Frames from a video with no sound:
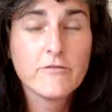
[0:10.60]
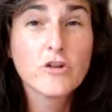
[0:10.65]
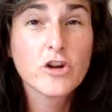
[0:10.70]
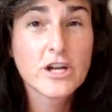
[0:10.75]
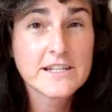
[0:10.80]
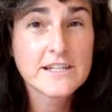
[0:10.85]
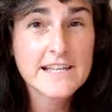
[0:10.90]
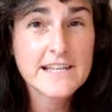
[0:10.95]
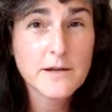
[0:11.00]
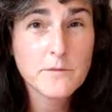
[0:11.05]
For
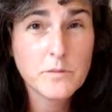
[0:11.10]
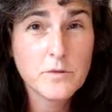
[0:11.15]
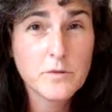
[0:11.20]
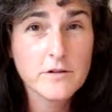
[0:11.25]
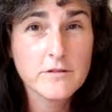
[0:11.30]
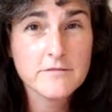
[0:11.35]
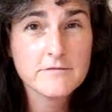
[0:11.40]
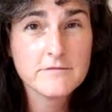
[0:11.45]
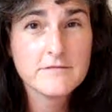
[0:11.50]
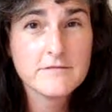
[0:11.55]

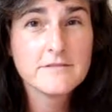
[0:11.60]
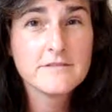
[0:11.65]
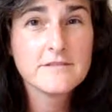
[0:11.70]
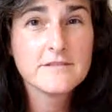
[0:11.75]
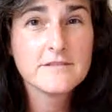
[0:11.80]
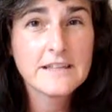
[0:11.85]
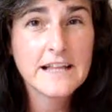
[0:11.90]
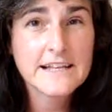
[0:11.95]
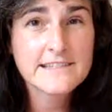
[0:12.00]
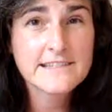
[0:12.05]
example,
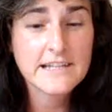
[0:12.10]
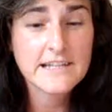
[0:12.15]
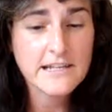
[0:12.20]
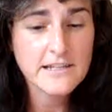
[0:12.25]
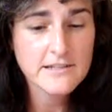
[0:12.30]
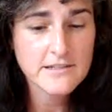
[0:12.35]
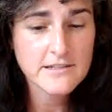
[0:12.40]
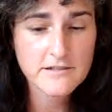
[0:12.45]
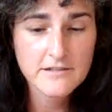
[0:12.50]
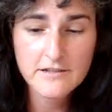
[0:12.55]
last
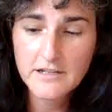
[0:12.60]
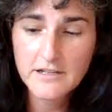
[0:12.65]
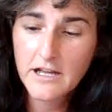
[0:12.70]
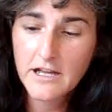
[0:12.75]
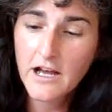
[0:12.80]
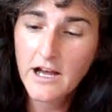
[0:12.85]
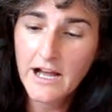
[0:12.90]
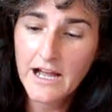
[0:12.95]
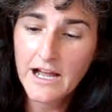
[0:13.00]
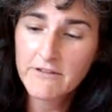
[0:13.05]
night
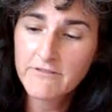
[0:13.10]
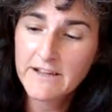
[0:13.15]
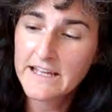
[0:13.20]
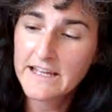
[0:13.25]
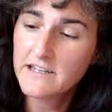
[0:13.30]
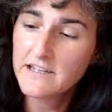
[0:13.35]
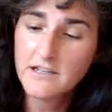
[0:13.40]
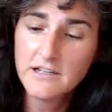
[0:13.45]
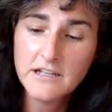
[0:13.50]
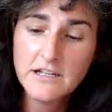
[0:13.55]
I
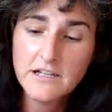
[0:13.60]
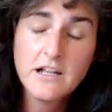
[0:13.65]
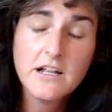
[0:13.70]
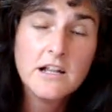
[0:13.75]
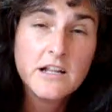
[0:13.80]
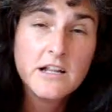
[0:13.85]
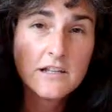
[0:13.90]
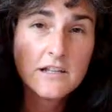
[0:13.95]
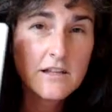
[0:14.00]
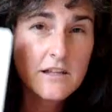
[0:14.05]
read
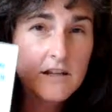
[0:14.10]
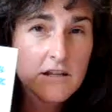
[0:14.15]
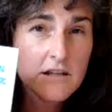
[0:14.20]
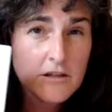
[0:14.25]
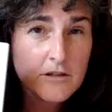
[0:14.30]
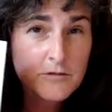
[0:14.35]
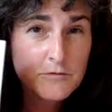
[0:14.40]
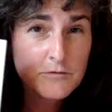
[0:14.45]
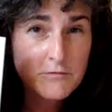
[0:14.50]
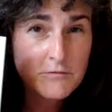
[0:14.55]
Le
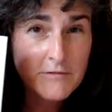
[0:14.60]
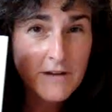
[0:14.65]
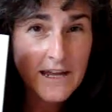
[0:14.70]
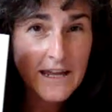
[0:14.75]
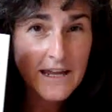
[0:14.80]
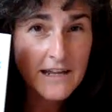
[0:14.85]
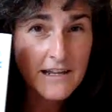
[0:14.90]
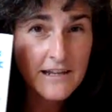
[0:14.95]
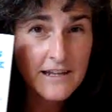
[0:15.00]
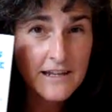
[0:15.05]
Loup
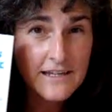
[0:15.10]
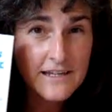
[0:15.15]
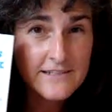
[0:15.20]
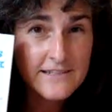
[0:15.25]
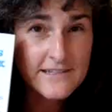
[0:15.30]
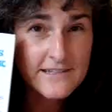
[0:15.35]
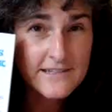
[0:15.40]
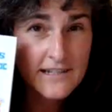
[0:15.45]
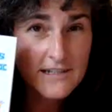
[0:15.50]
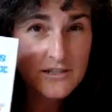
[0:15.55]
et les
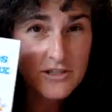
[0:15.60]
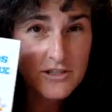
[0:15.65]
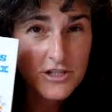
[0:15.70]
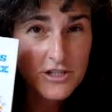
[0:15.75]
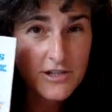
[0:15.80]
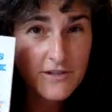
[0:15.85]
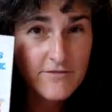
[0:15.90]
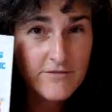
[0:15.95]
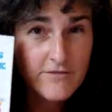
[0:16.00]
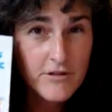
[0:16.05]
Sept
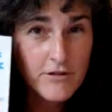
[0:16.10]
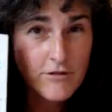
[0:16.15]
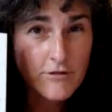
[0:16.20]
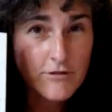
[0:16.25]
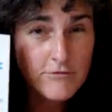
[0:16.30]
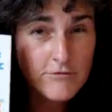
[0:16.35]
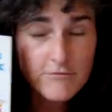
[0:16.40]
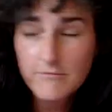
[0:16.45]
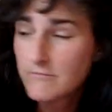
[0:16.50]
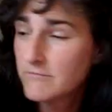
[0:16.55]

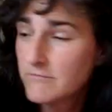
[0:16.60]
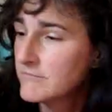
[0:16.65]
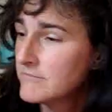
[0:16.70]
Chevreaux,